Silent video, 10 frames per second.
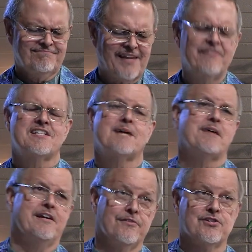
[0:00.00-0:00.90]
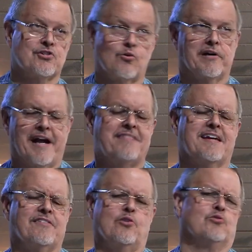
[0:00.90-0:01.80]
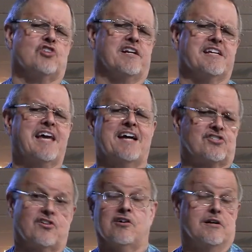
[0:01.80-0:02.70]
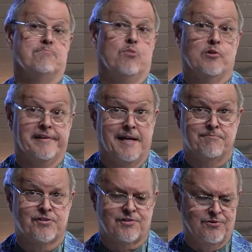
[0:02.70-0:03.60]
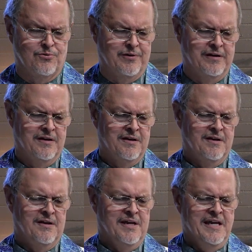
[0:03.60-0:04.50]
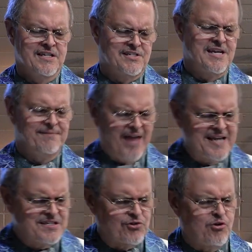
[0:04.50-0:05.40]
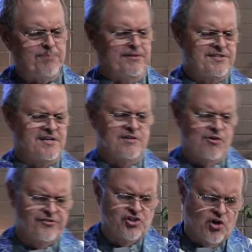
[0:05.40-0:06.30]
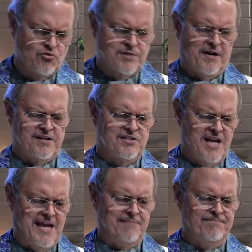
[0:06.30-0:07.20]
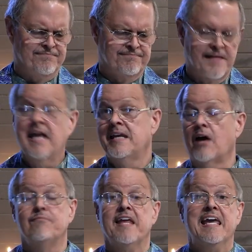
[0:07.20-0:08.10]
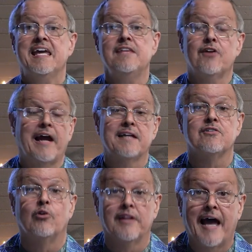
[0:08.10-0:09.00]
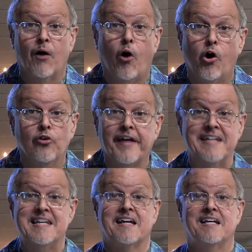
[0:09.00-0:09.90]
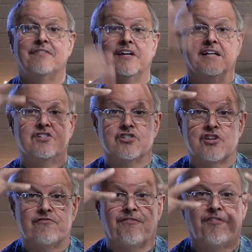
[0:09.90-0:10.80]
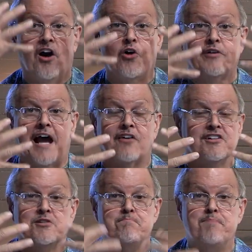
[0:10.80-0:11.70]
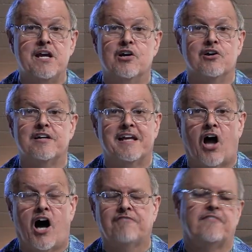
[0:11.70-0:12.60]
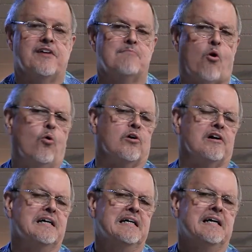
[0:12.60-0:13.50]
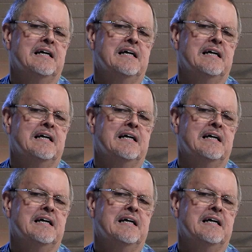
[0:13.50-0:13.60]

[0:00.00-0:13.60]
Every time I hear this story, I think of the old Johnny Cash song, A Boy Named Sue. You see, Isaac grew up listening to all the jokes about his name. Now, he either had to allow all that negativity to just flow down his beard and off of him, or